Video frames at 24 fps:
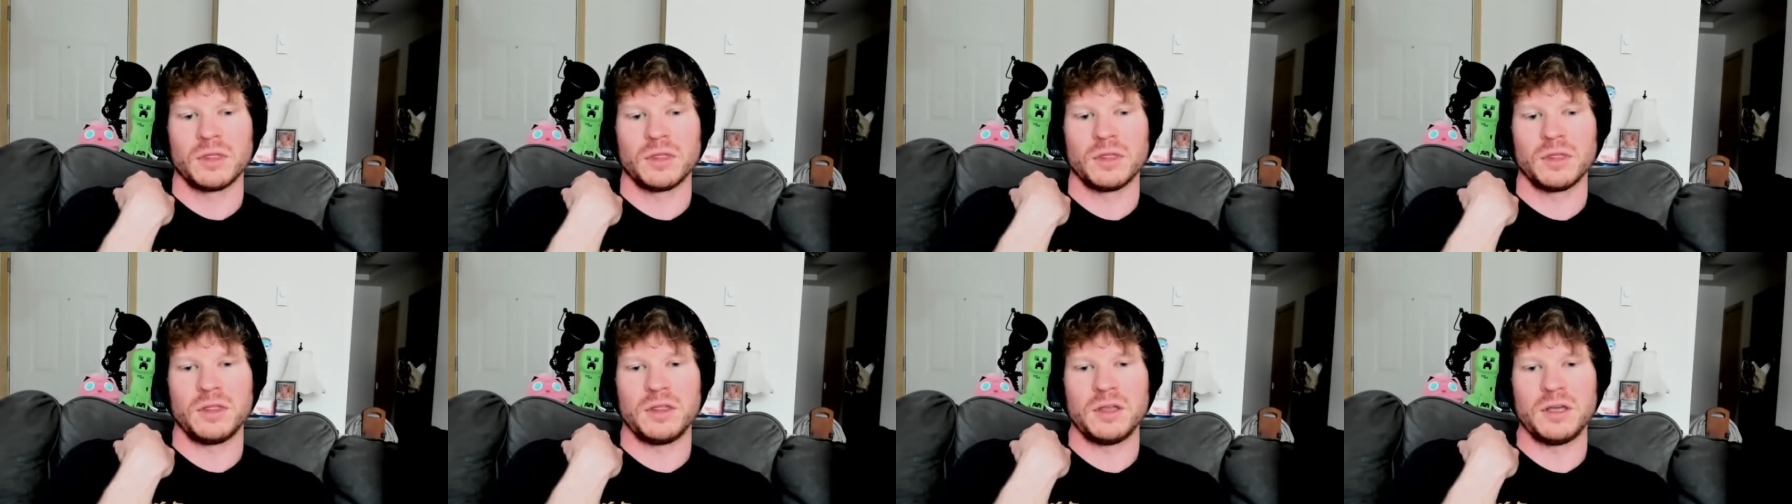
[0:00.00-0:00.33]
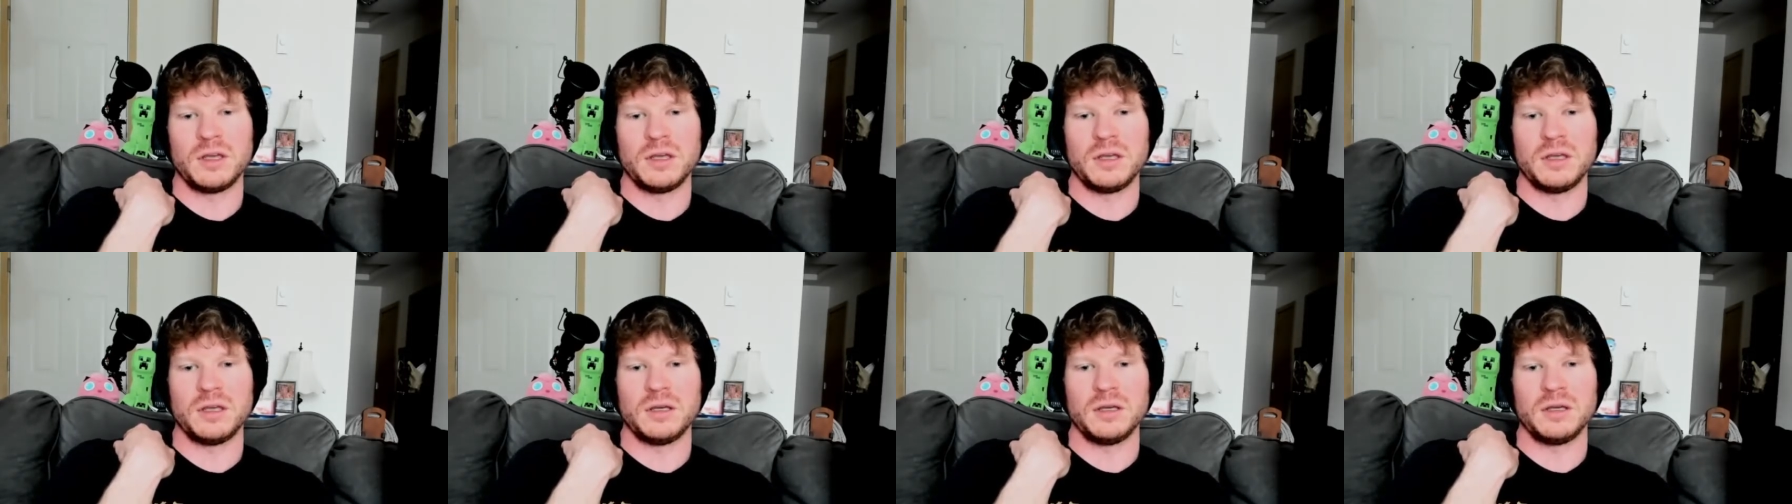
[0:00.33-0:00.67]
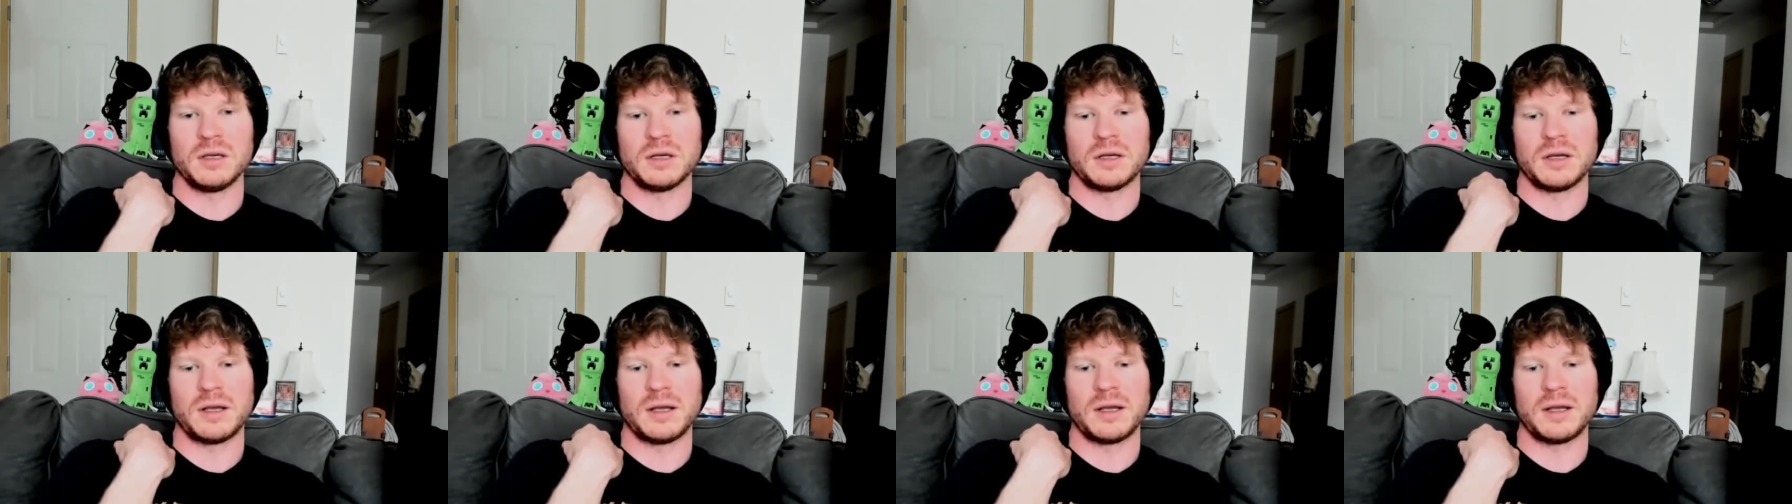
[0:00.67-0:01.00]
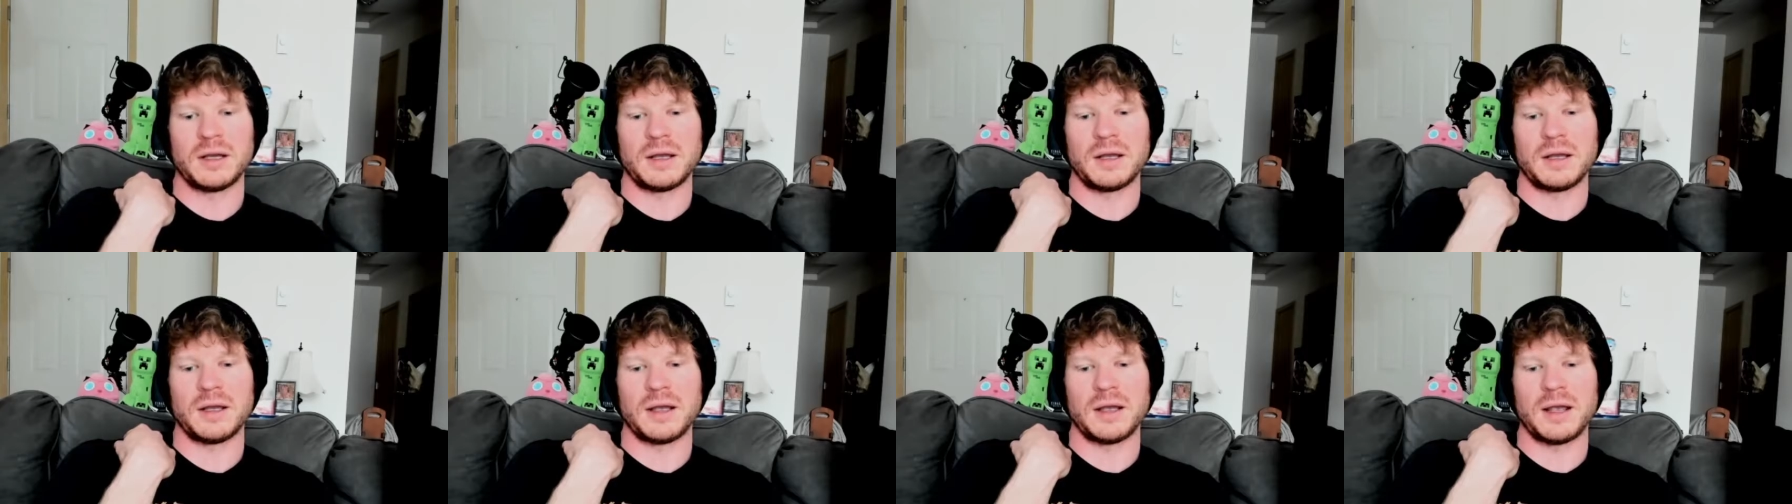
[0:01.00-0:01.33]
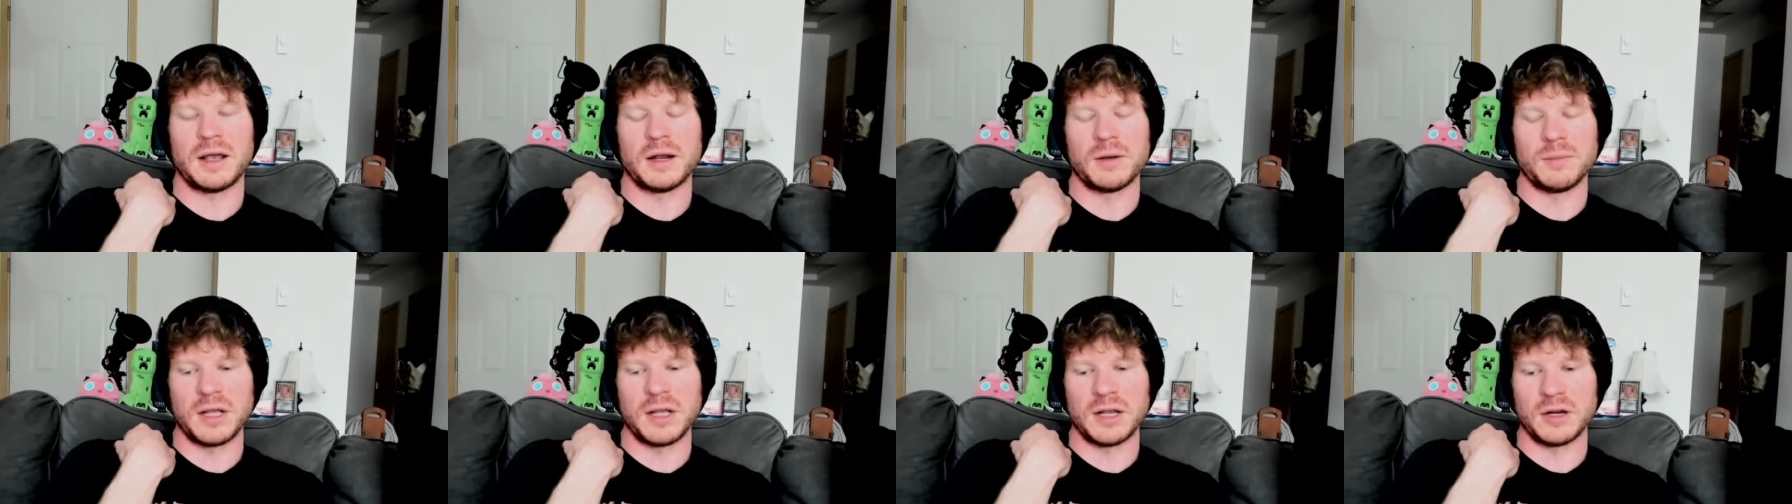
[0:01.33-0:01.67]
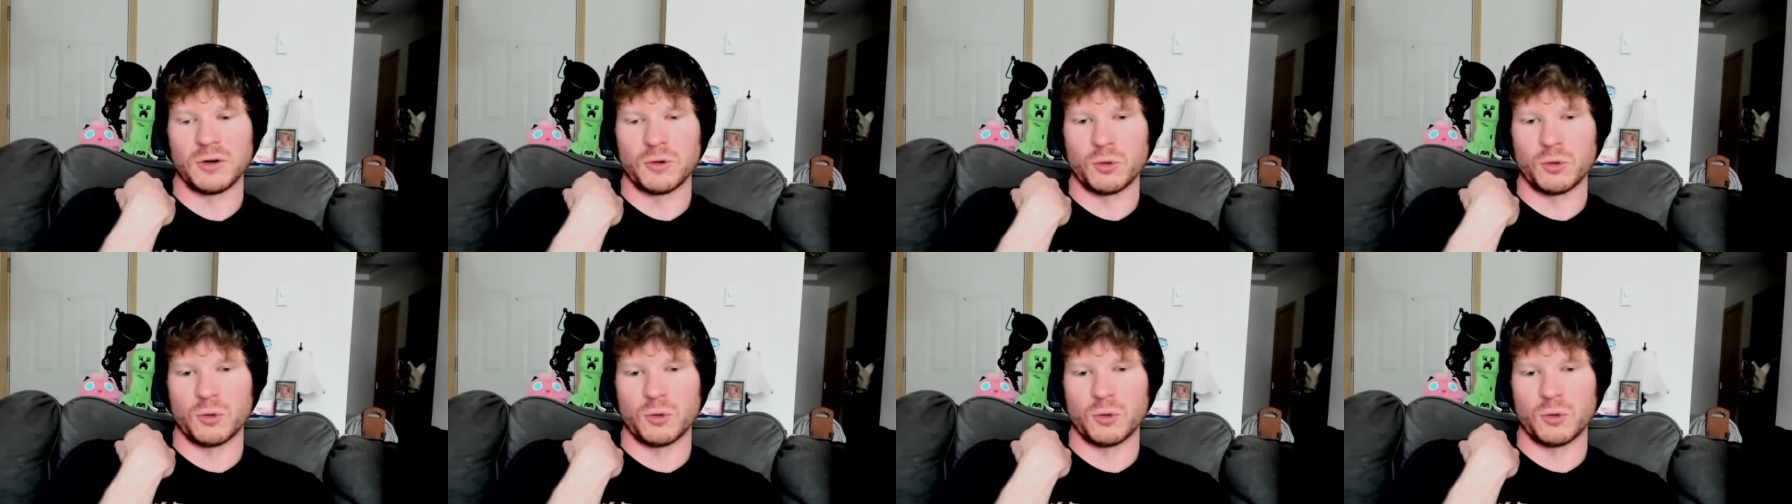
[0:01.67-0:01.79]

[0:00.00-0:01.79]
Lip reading: The anime in